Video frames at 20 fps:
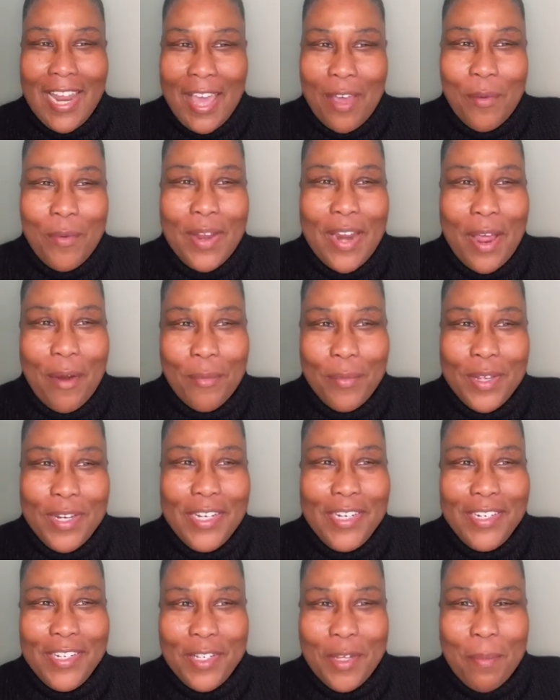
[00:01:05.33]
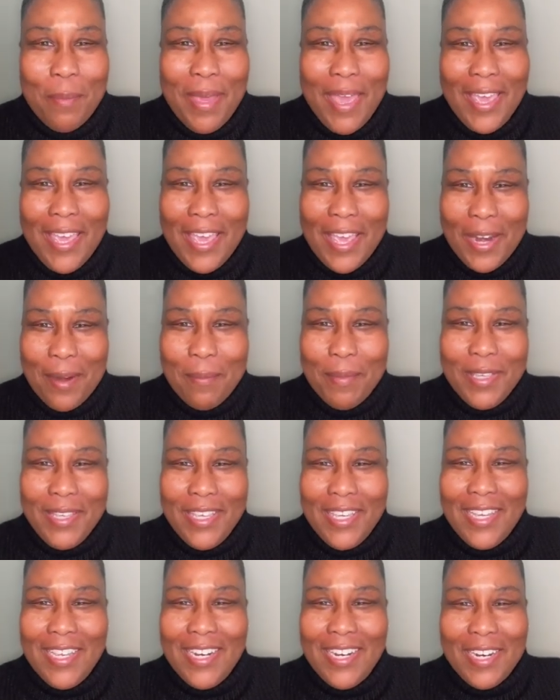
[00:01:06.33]
And when I really look back at the
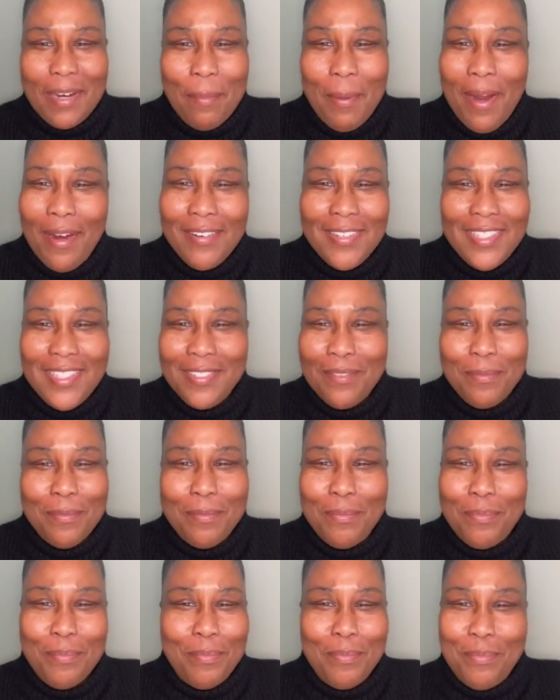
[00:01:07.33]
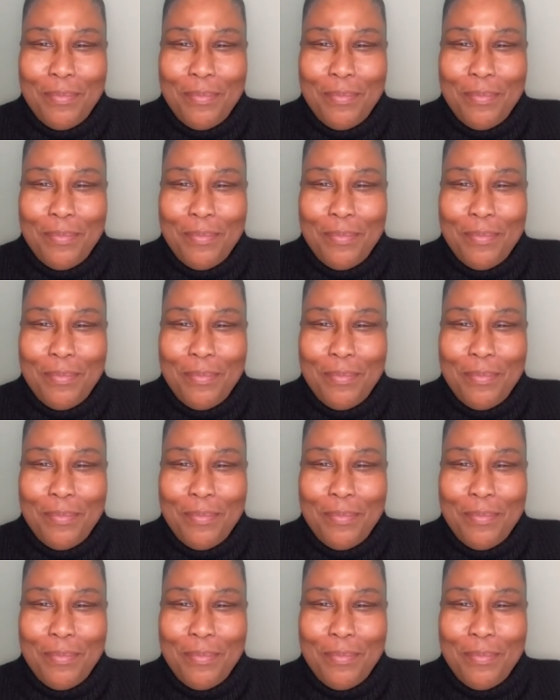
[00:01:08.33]
beginning, the person,